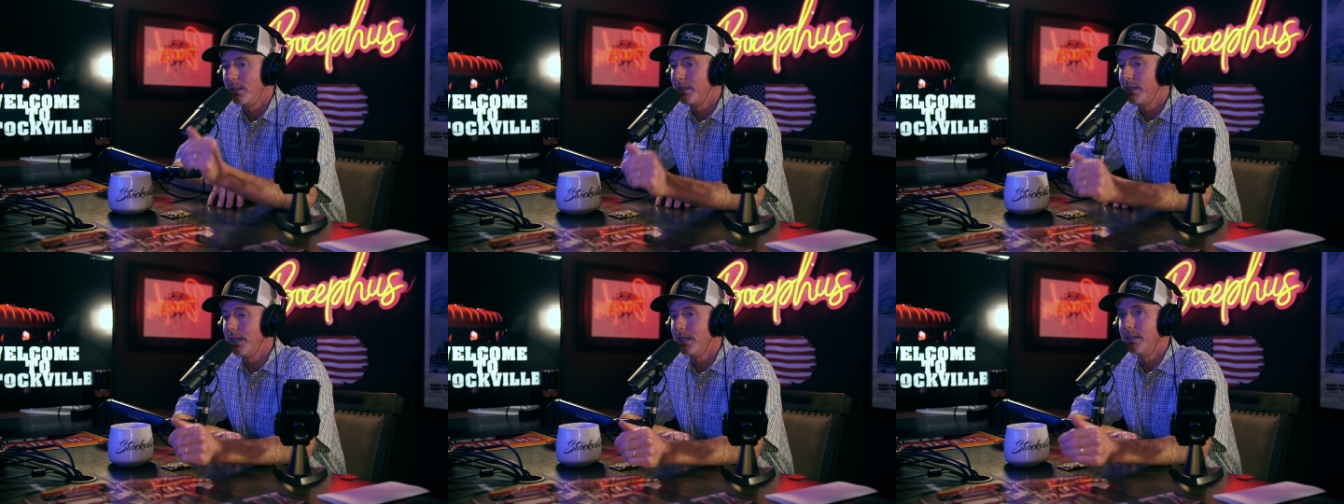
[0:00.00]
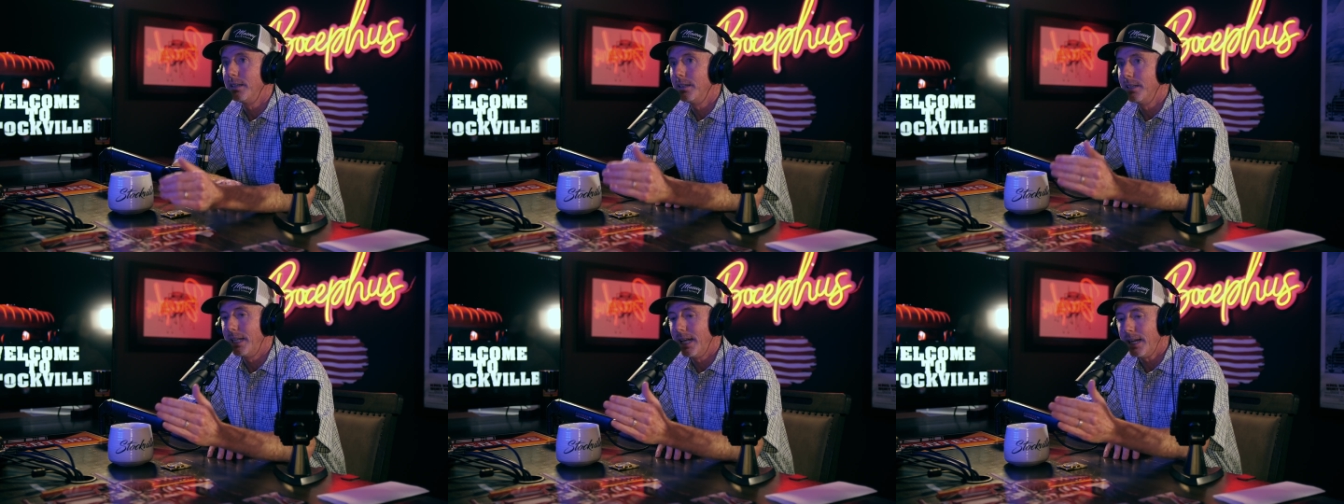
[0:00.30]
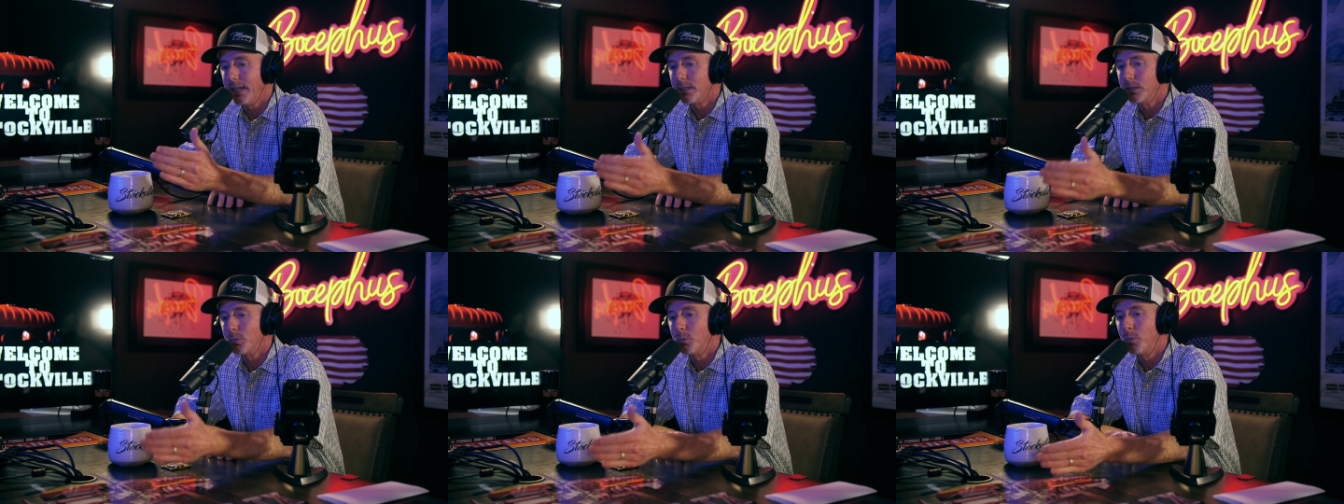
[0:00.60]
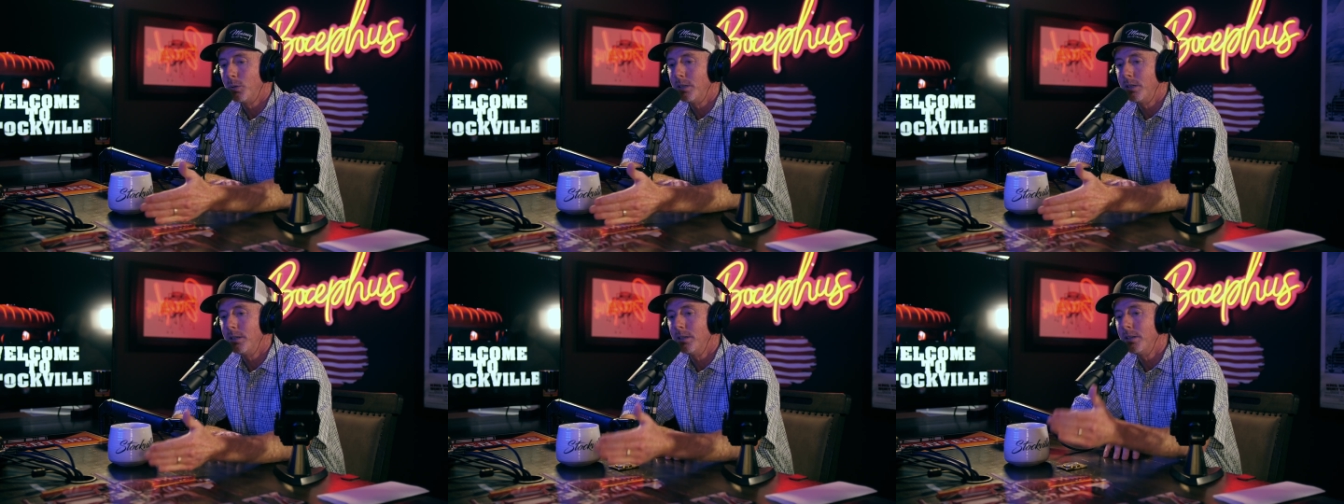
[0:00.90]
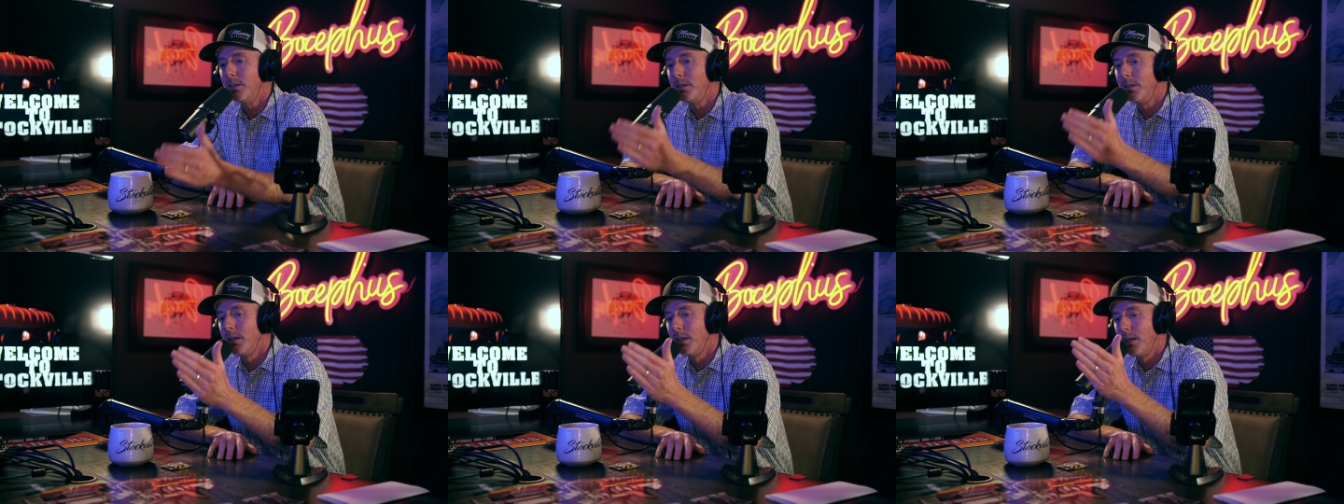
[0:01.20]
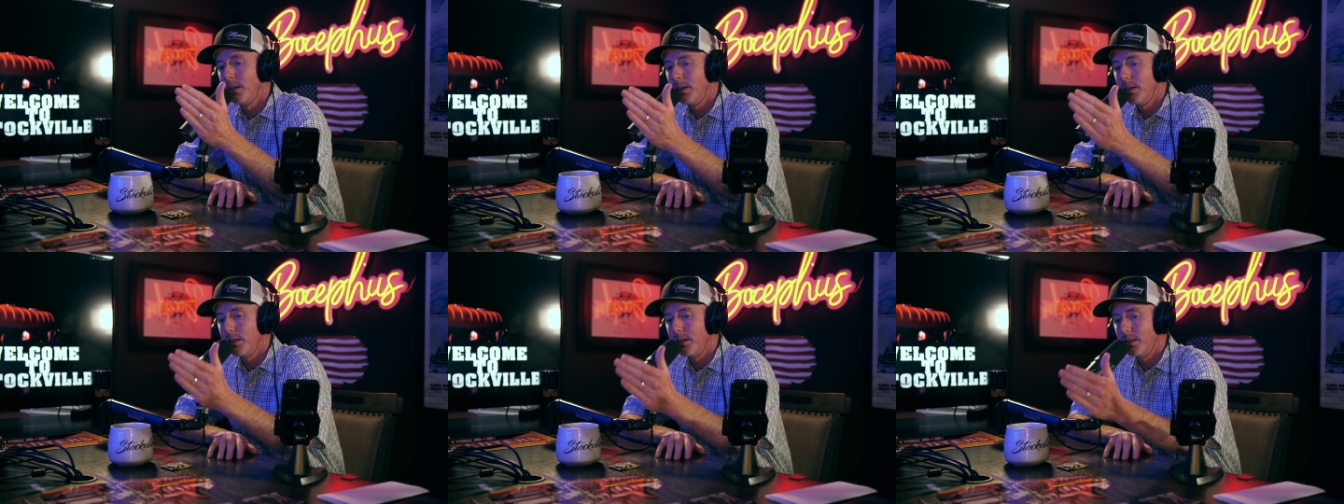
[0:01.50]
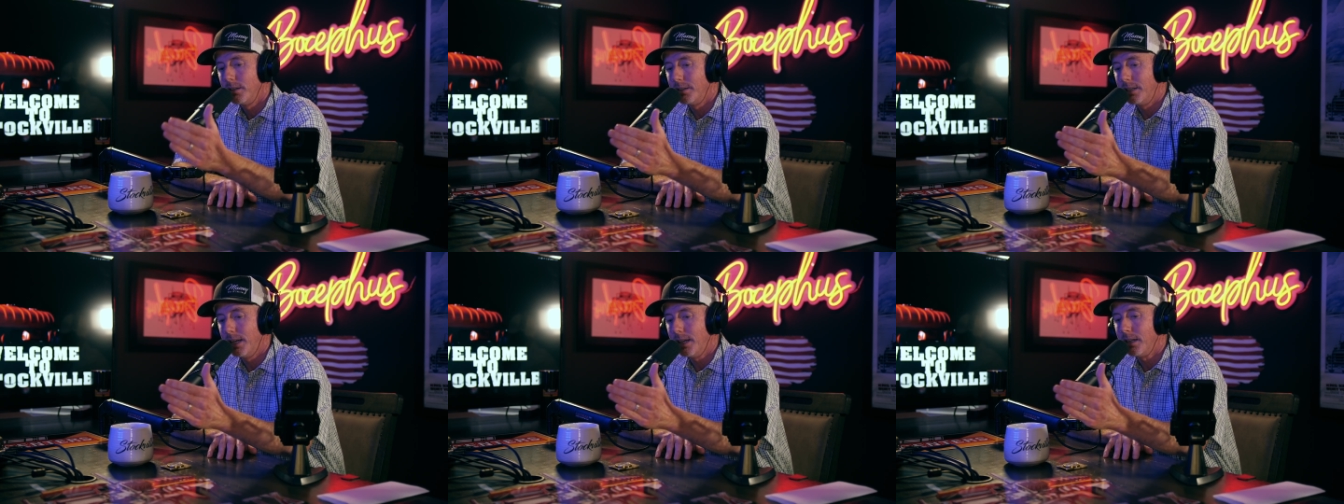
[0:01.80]
that that's when
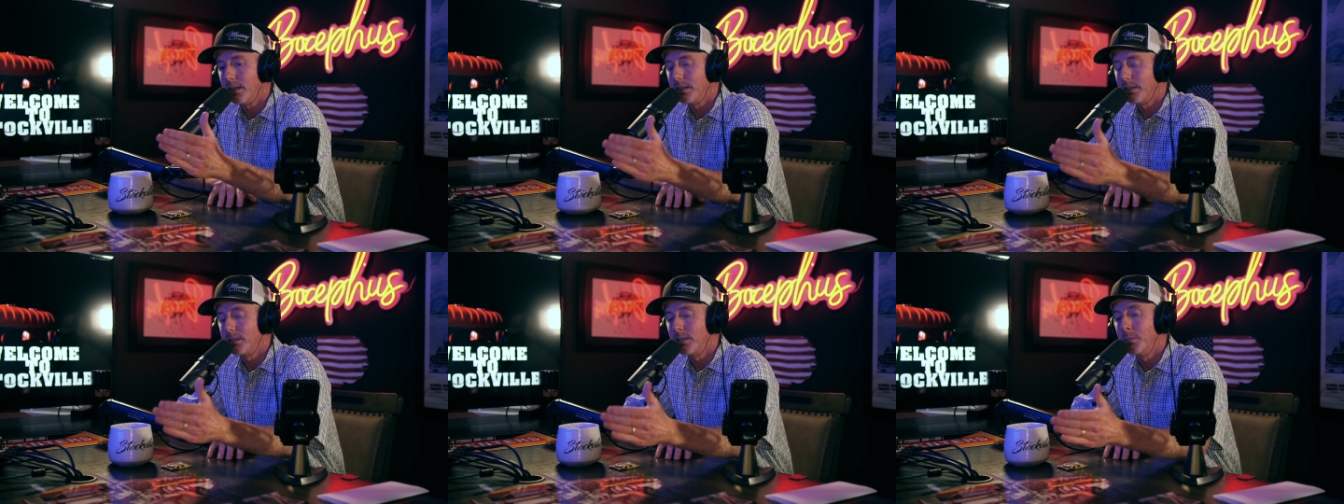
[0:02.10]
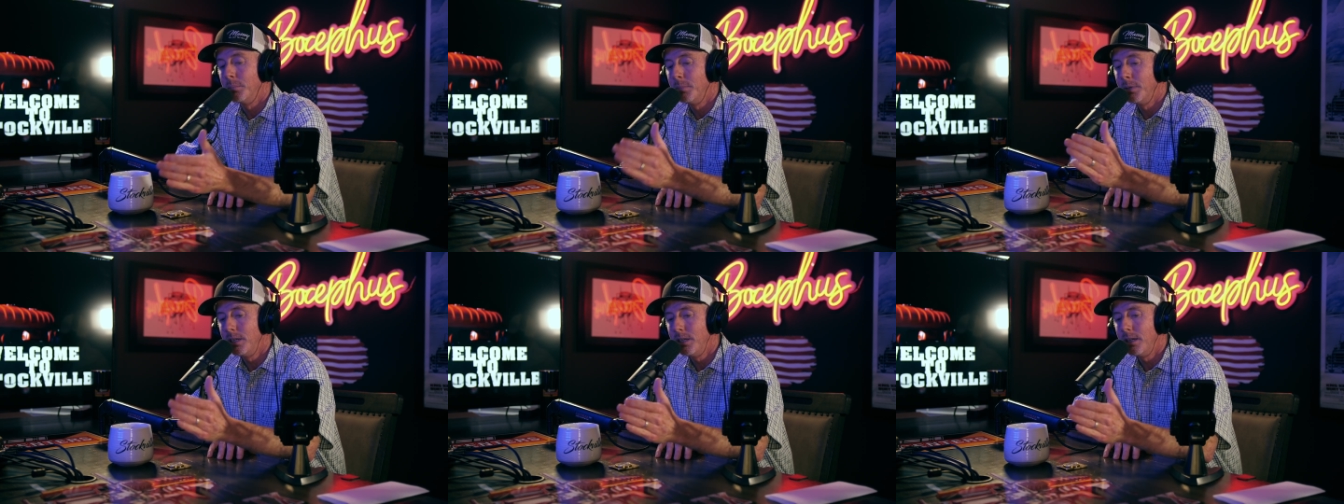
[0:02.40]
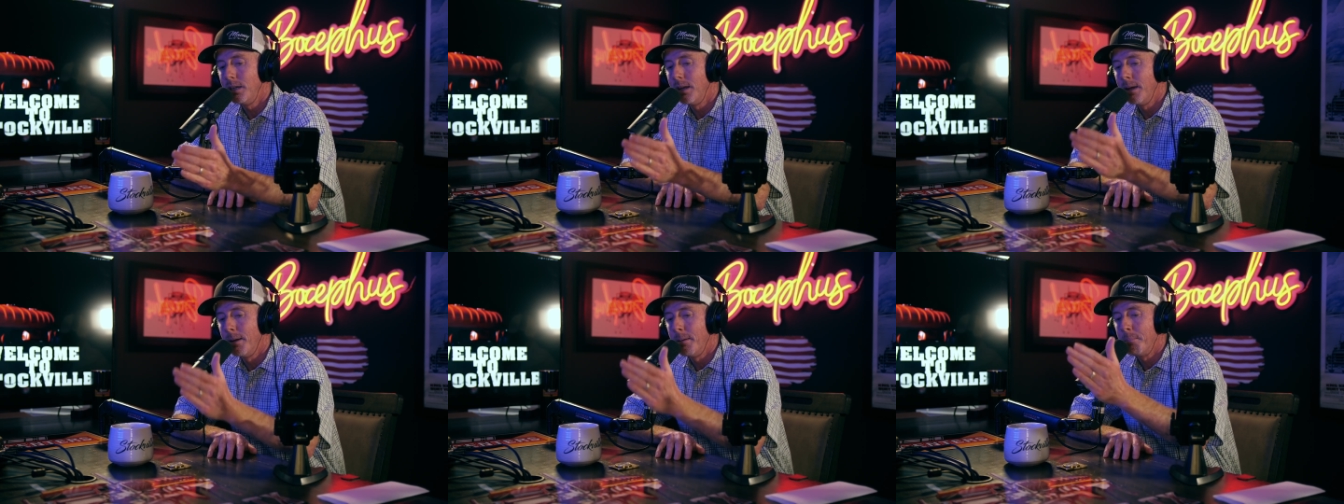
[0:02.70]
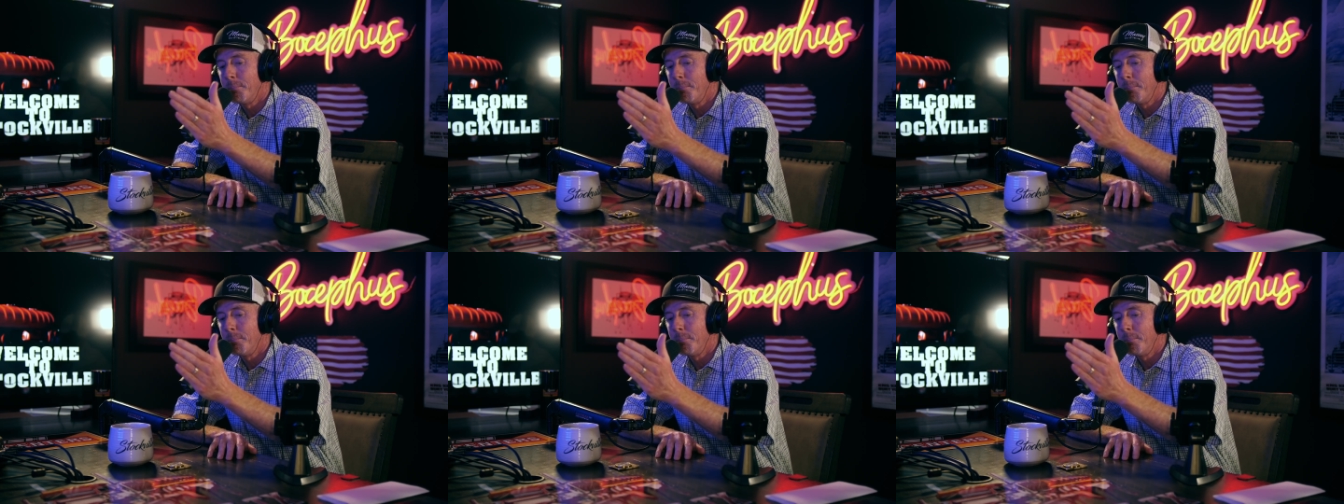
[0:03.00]
that to me,